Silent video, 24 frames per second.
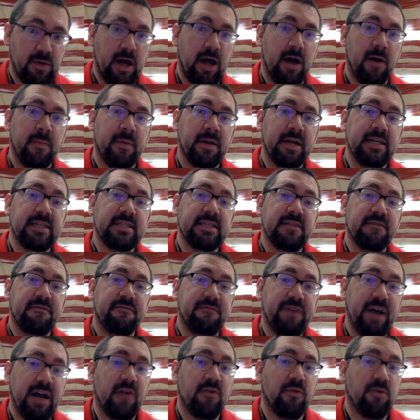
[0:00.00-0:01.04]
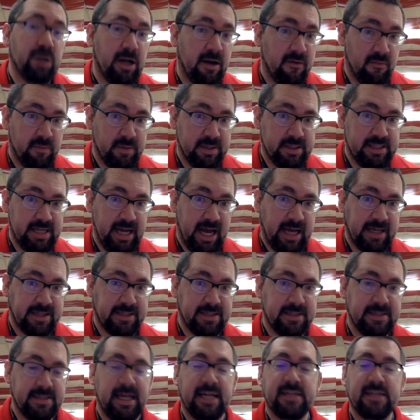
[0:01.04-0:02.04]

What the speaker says: well, but it's the federal government's taxes.